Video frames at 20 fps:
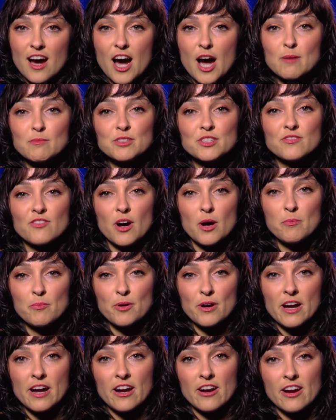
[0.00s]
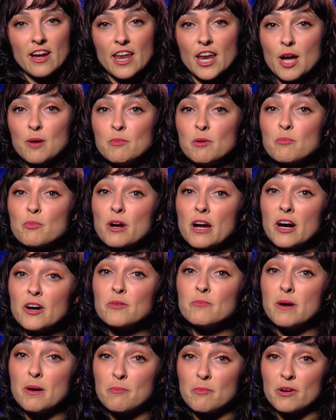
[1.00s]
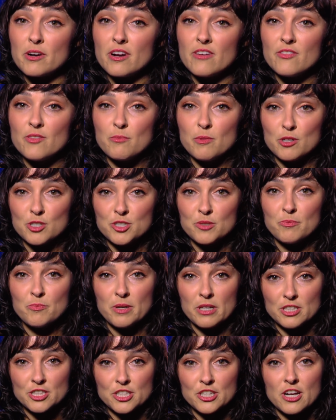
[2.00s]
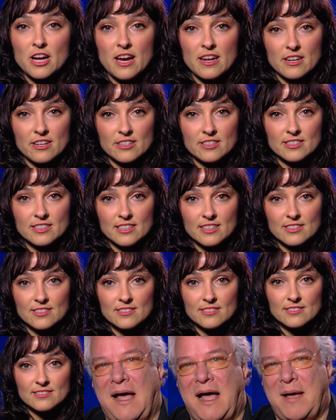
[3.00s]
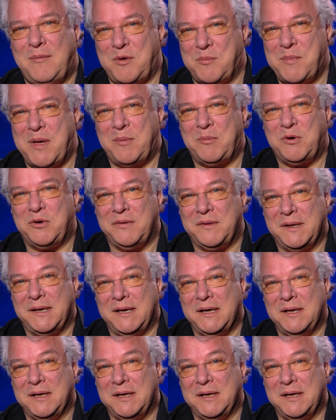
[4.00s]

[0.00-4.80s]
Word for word: I'm Siobhan Pryor, and I'm a proud member of the Motion Picture Editors Guild. I'm a member of the